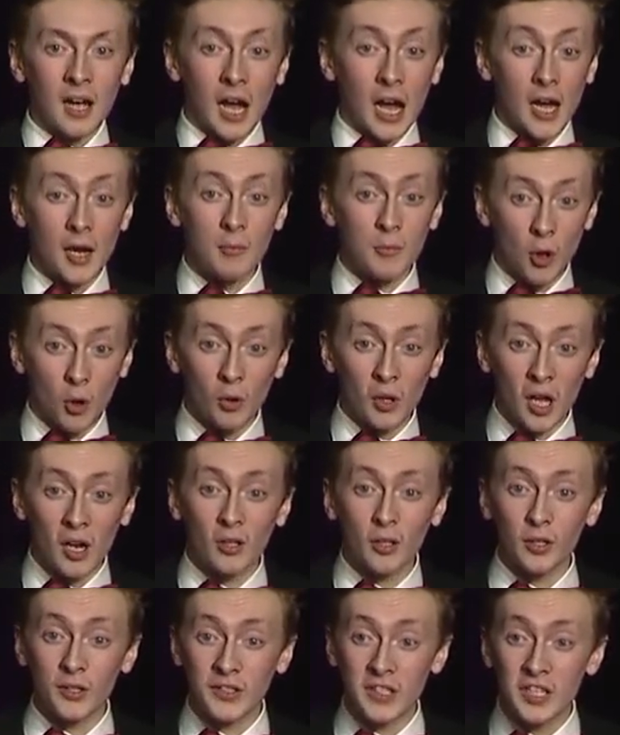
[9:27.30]
I am no
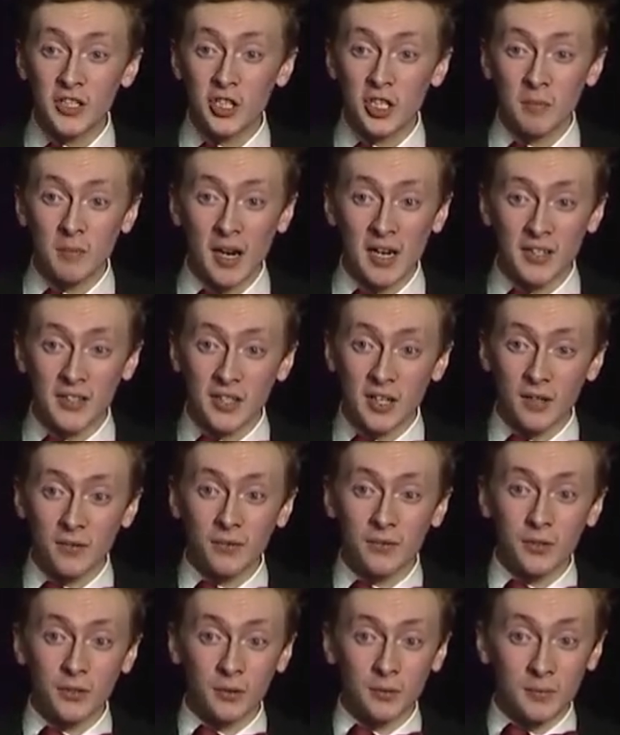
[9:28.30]
longer teaching
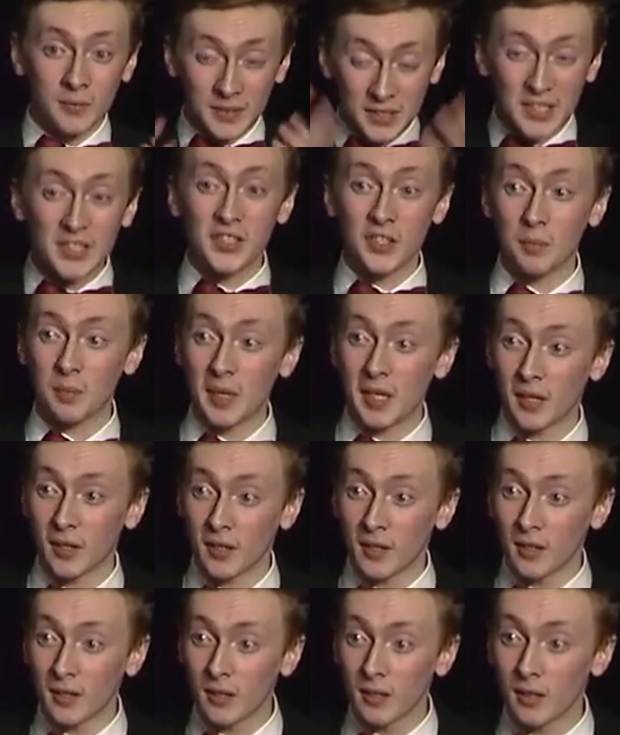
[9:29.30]
myself to
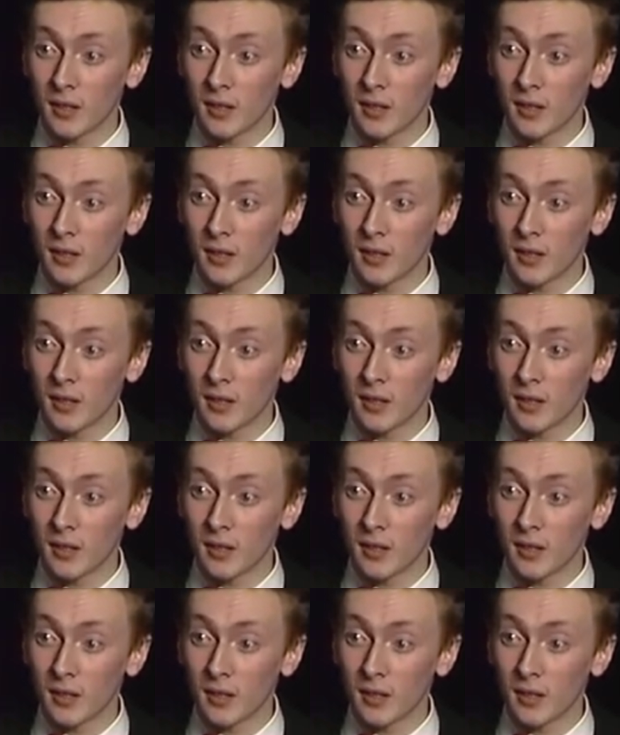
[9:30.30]
disappear,